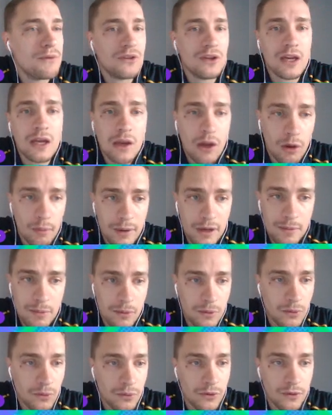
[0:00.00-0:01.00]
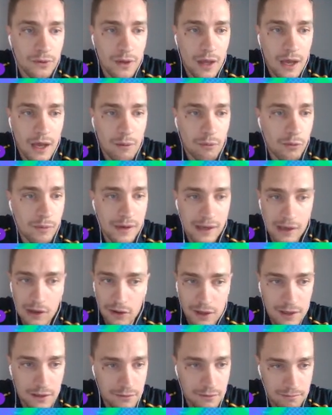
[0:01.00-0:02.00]
I think a lot of people will be
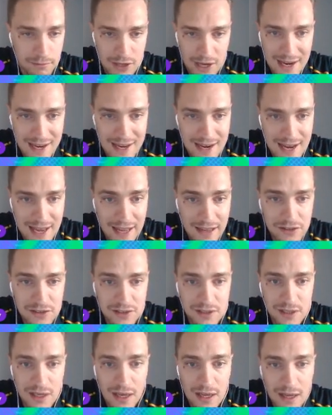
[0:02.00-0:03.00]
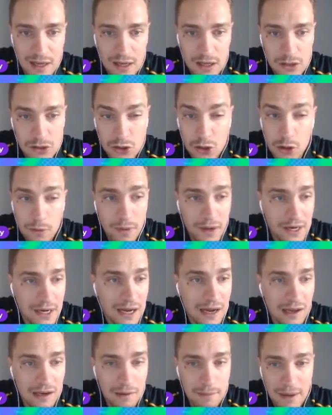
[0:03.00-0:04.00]
looking at taking hits to bring
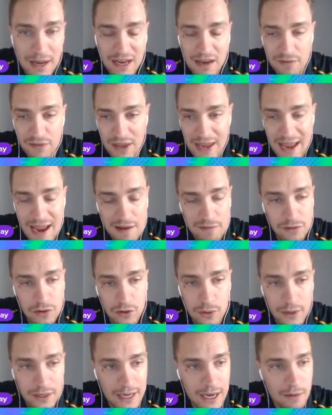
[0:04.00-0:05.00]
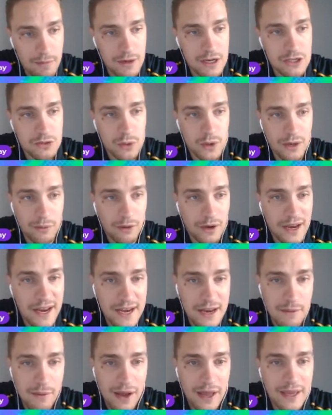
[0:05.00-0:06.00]
Haaland back if they have to in Game Week 21
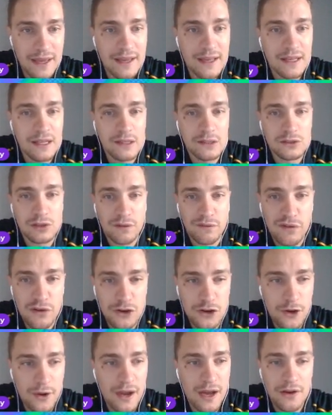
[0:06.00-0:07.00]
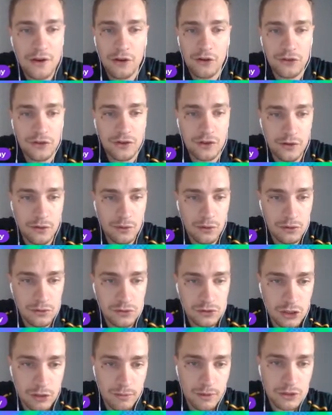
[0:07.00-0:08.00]
anyway. So if you do it, I don't think you'll lose
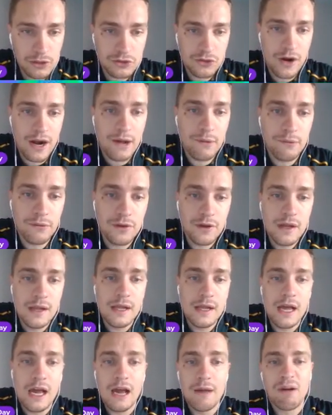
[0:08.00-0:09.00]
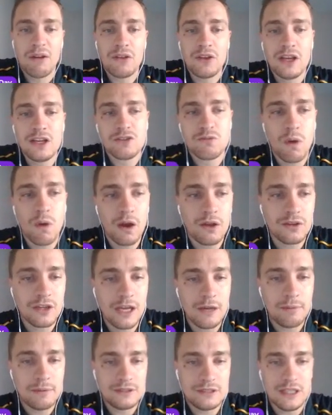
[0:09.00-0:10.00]
too much ground. I think it's worth
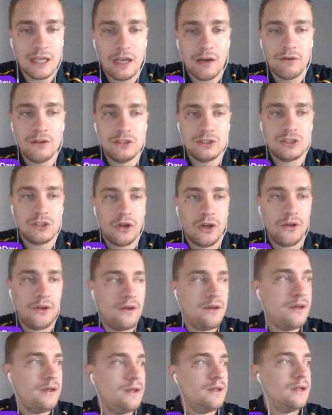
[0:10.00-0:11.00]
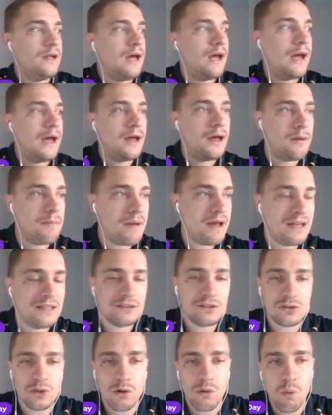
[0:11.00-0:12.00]
keeping Salah and Son
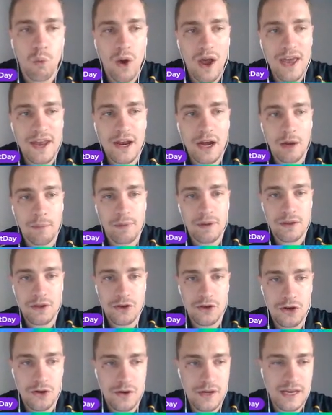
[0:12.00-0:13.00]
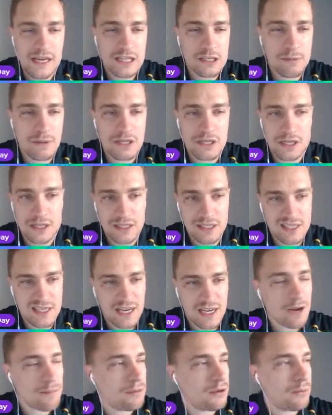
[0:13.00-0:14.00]
and sort of weighing it up in the new year, especially because there's a
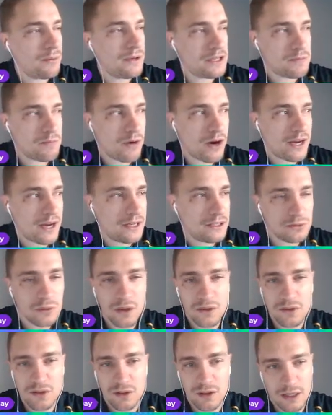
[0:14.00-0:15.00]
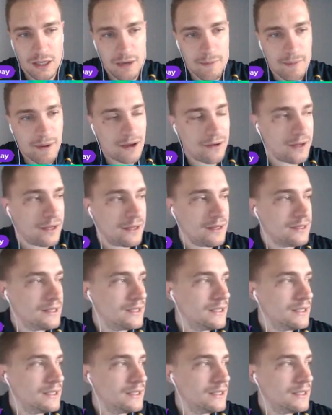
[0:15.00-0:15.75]
couple of weeks break as well to think about it